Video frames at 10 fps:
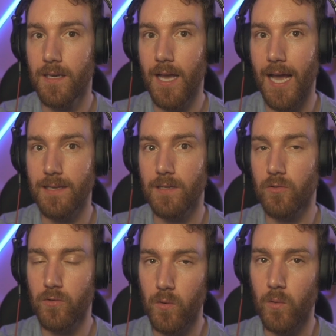as
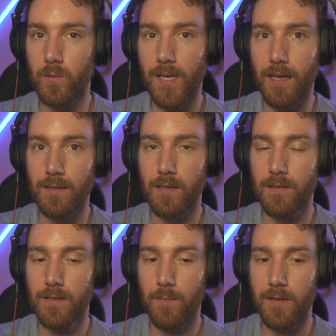controlled as
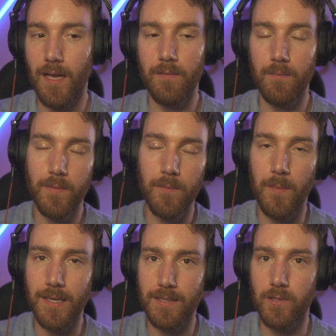some of the, and people
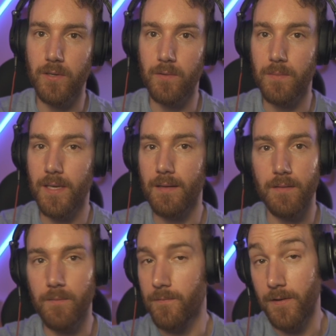might disagree with me,
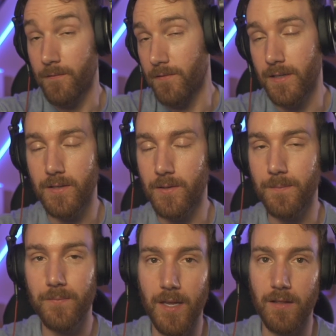and feel free to
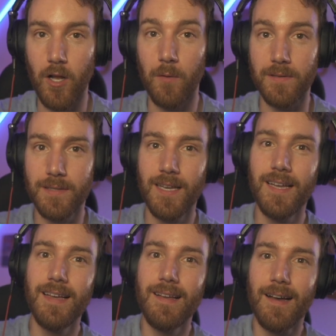in the comments.
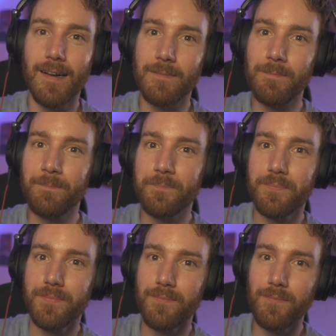Um,
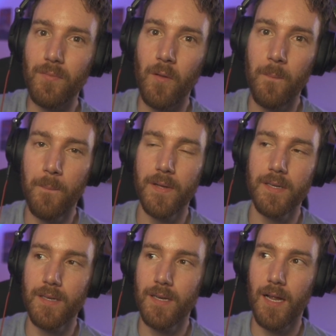but
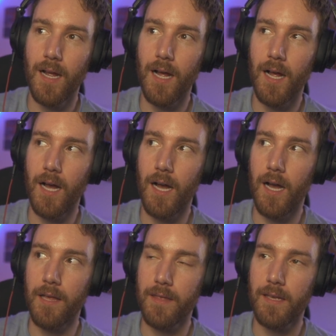
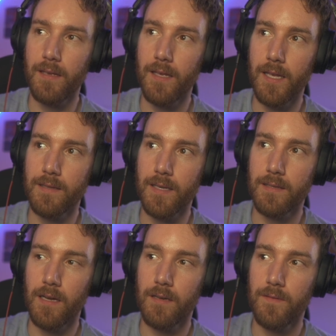I think it's
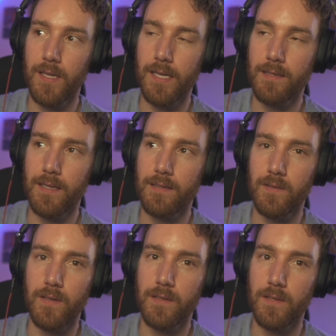kind of like it's
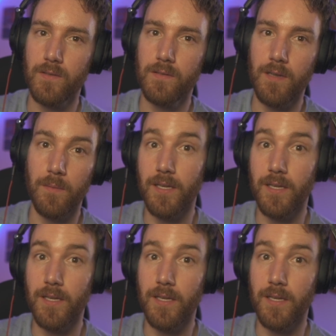a double-edged